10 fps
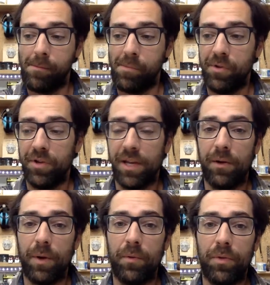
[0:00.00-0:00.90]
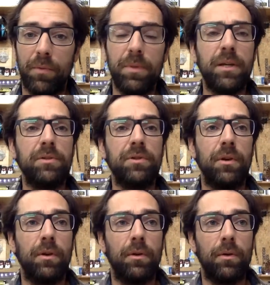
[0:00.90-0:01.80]
you could get away with it, because
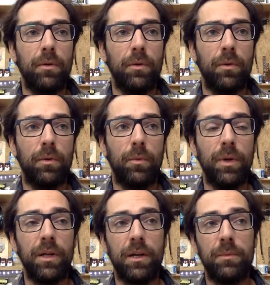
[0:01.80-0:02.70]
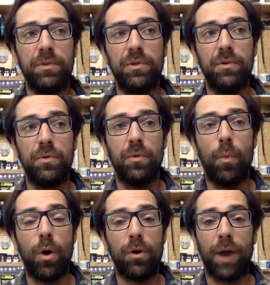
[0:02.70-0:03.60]
when it comes to
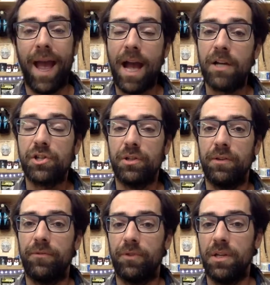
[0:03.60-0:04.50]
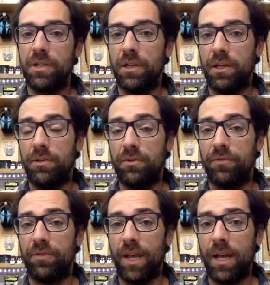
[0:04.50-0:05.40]
water actually freezing in
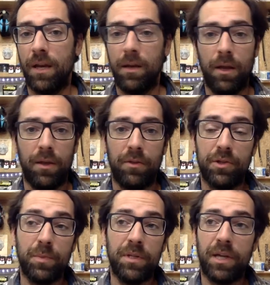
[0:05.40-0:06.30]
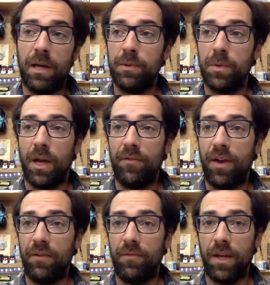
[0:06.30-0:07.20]
your van, there's been times when I've
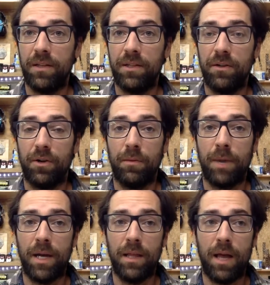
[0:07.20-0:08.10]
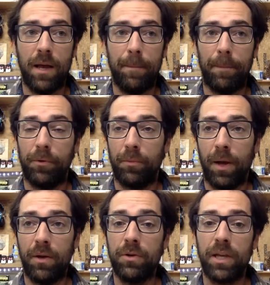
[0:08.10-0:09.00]
had vans here on my lot, or
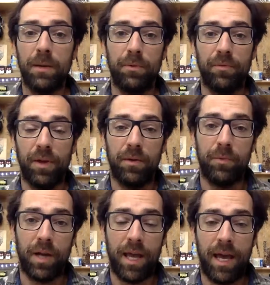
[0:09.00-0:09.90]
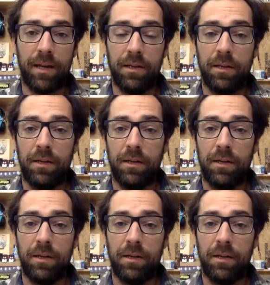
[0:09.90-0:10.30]
my own camper van when I had it.